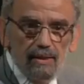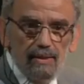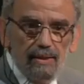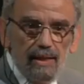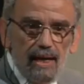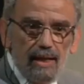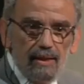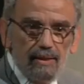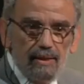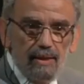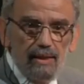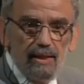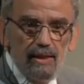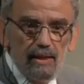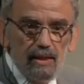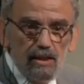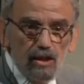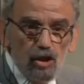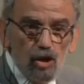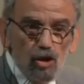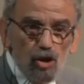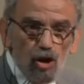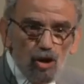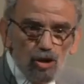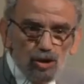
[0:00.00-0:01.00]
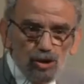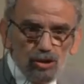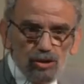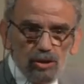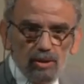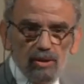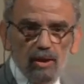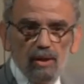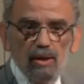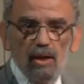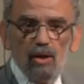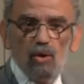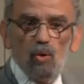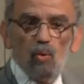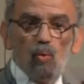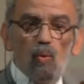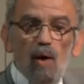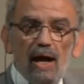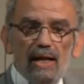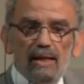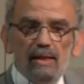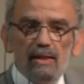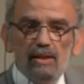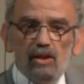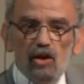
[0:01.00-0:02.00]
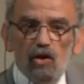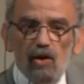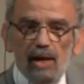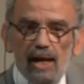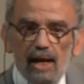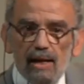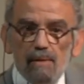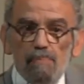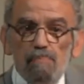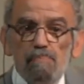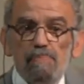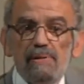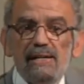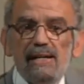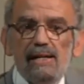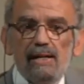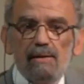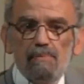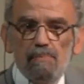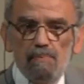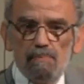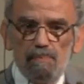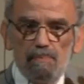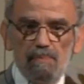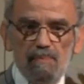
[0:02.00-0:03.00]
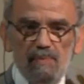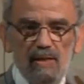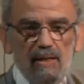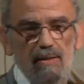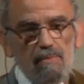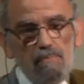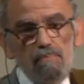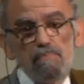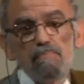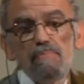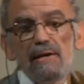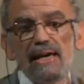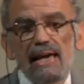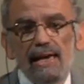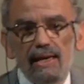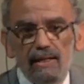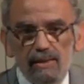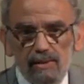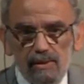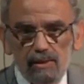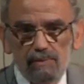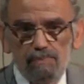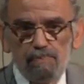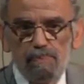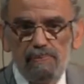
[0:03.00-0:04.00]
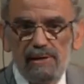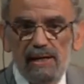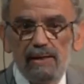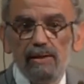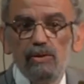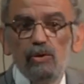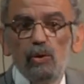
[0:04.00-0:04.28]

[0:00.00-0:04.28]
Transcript: that it costs $1 per base per